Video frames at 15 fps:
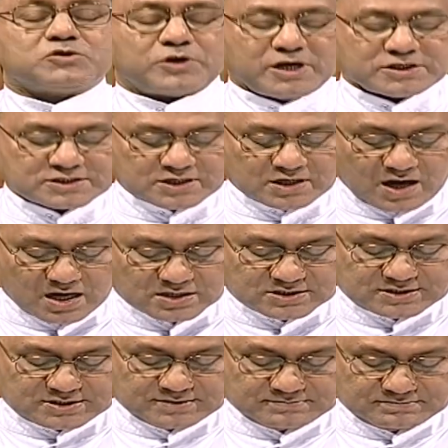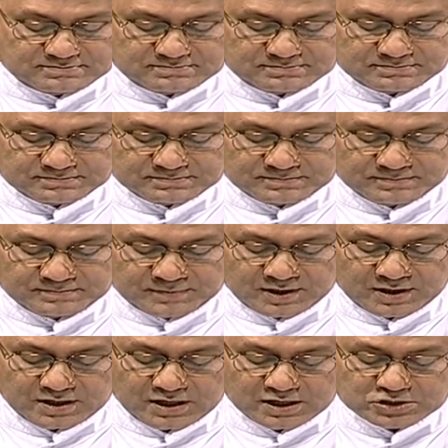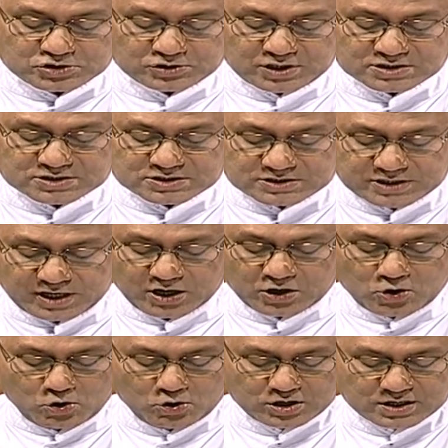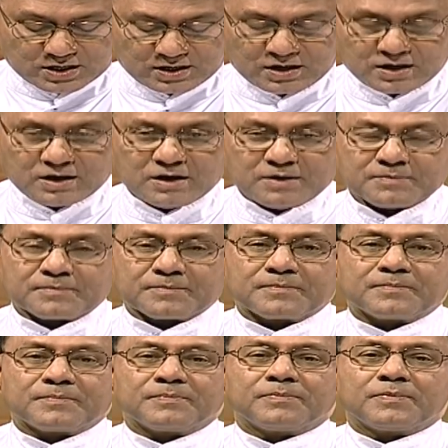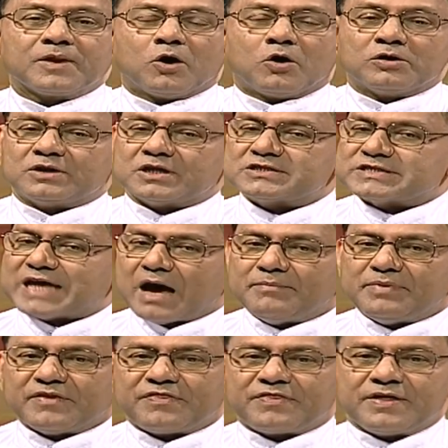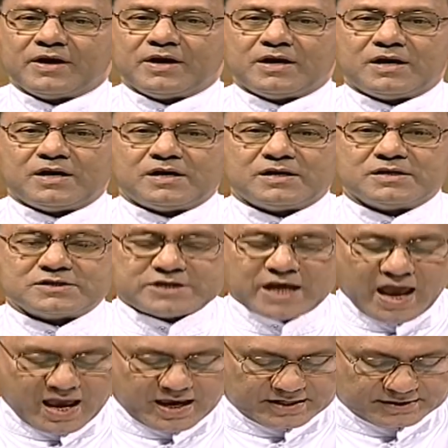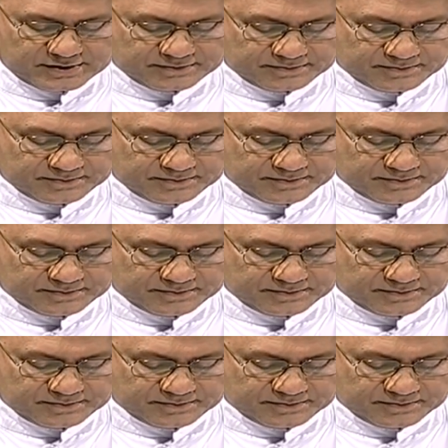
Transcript: to his custom into the synagogue on the Sabbath day.